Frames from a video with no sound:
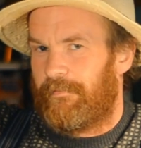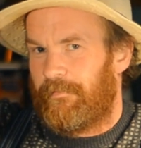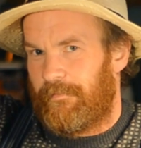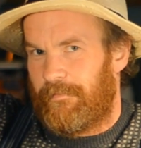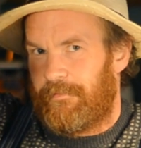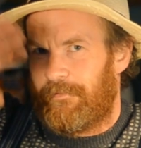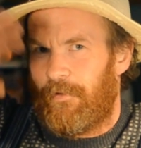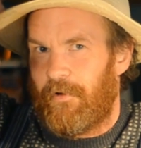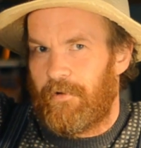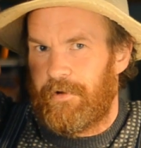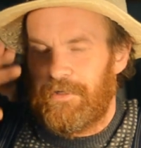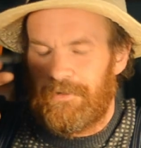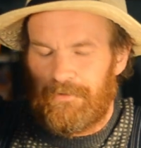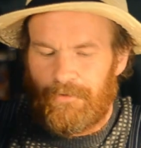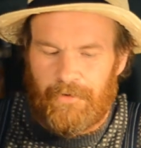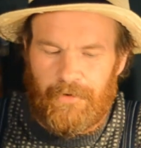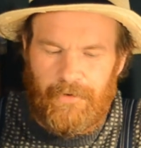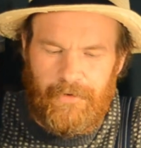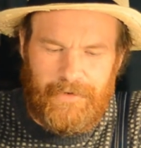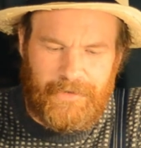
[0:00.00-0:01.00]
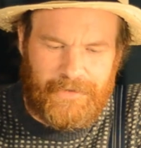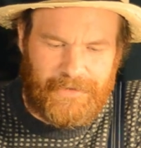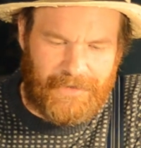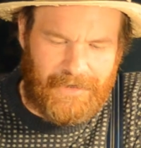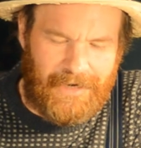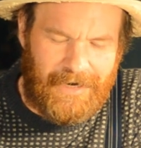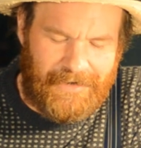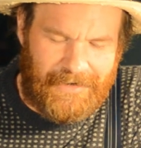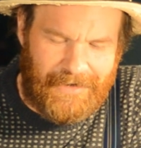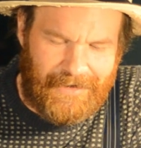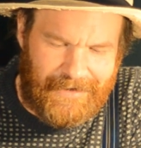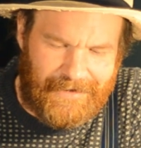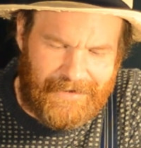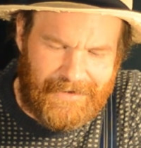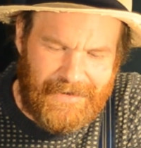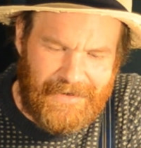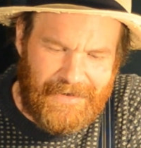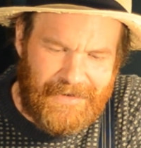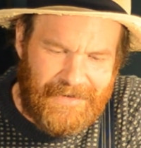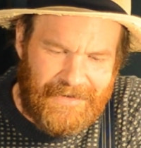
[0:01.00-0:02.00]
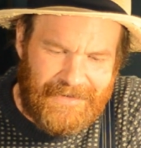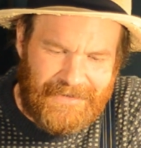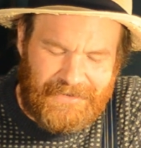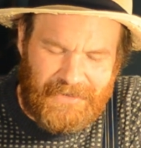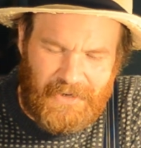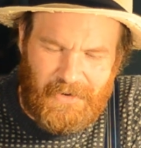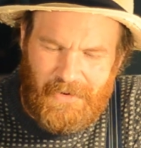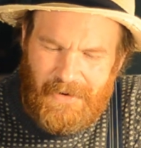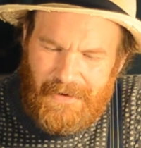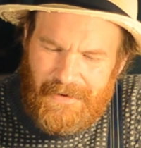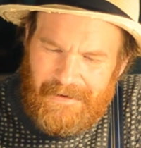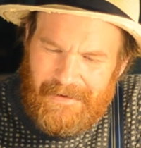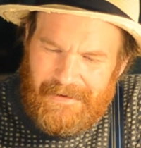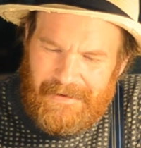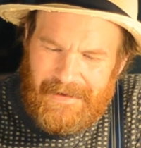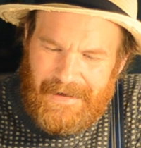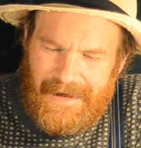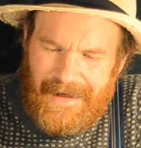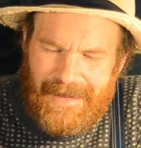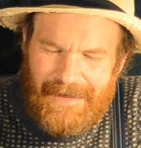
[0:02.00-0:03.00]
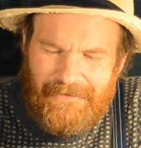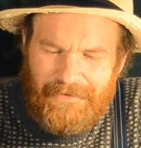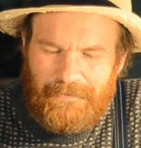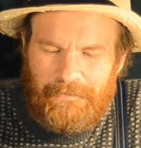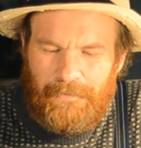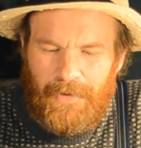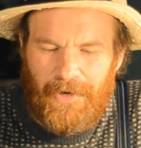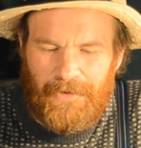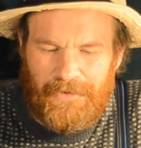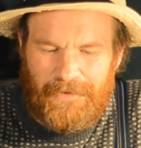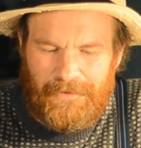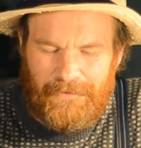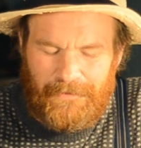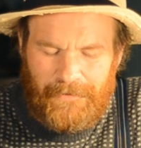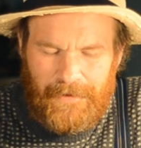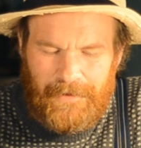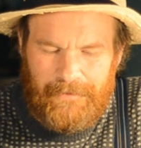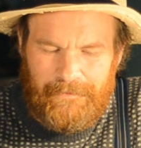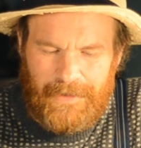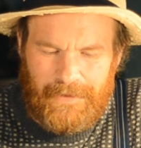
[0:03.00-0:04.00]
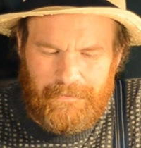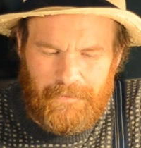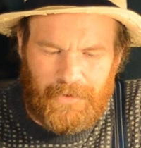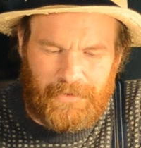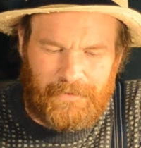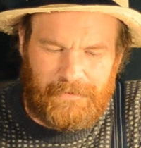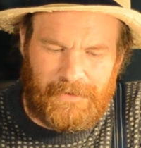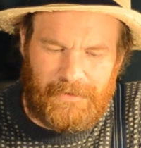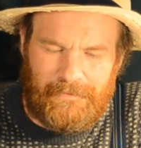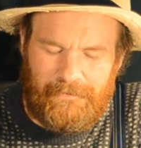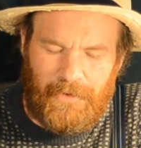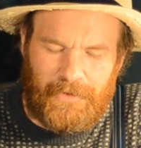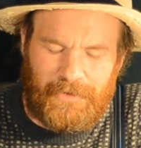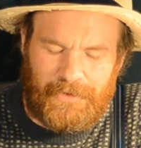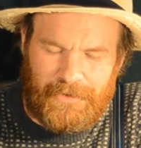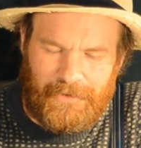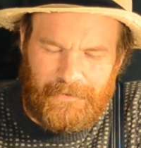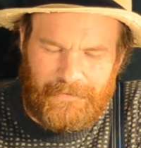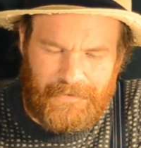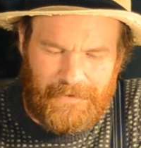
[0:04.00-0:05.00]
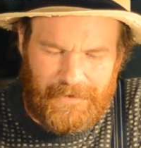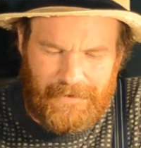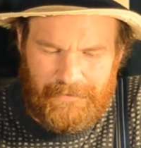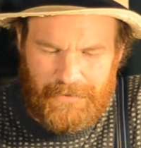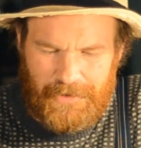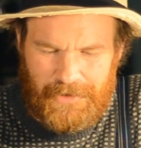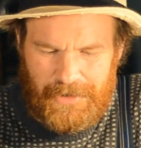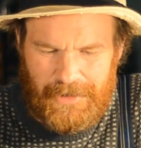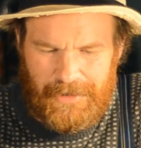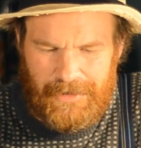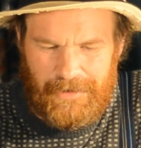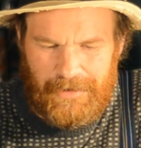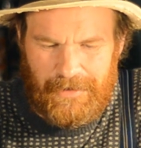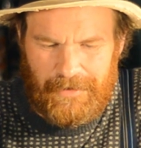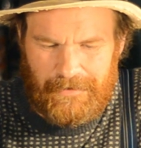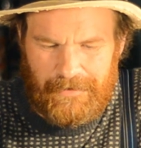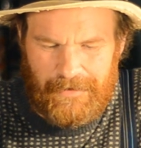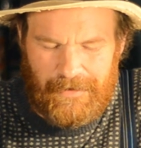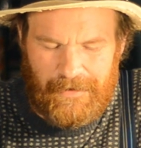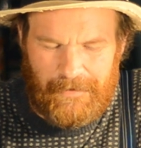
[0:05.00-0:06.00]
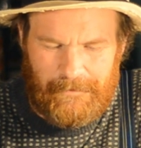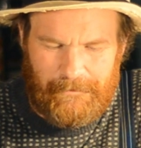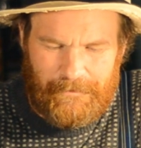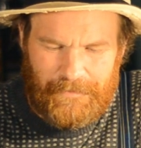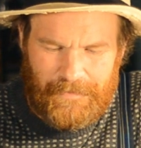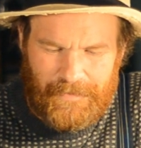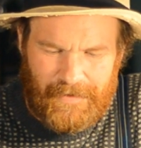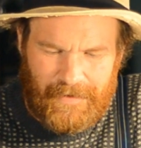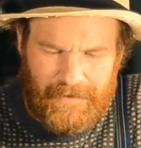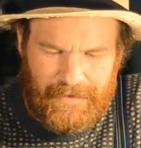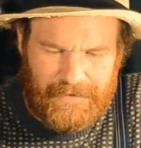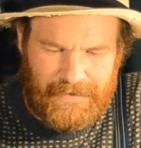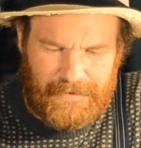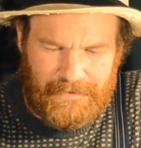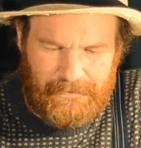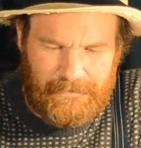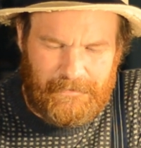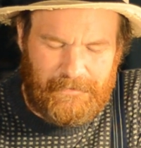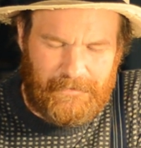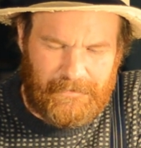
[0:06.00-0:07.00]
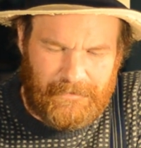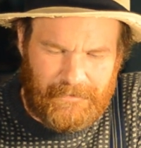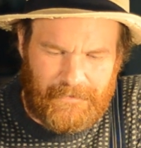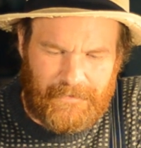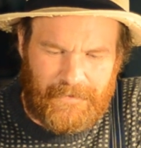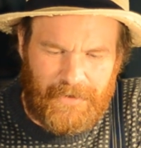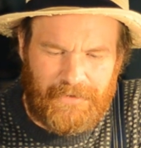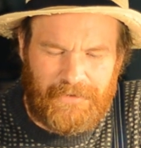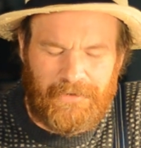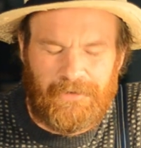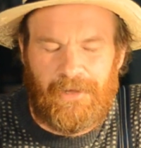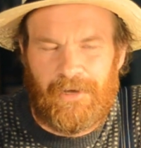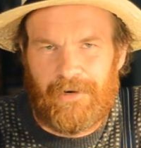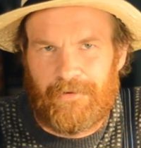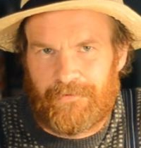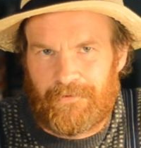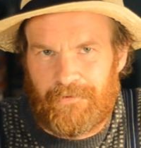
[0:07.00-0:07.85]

foggy doors. So I haven't bothered filming much of the machining, and there's a lot of